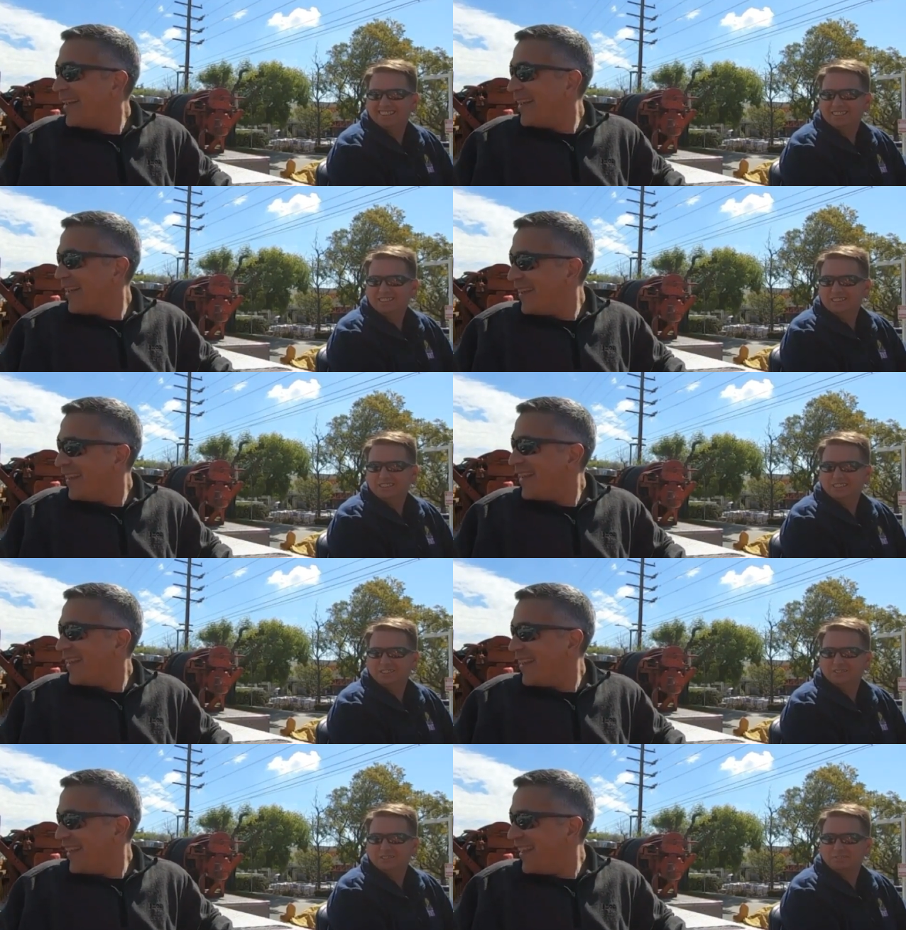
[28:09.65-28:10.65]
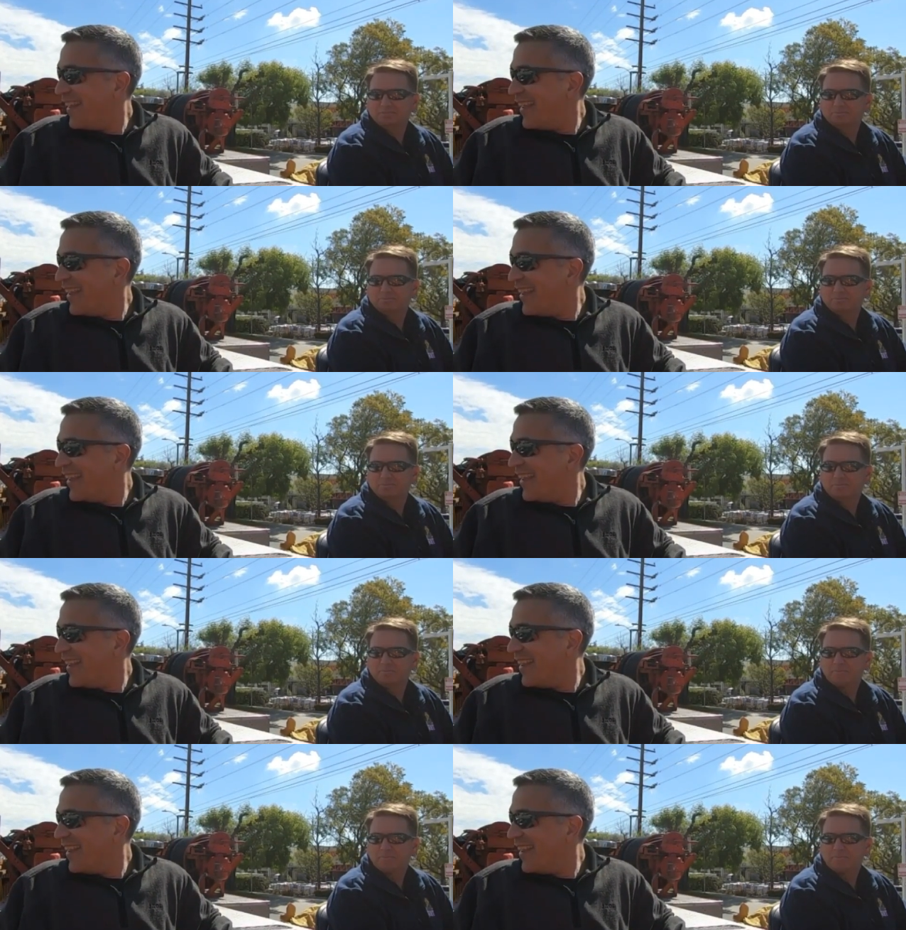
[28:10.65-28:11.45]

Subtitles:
(no one is talking)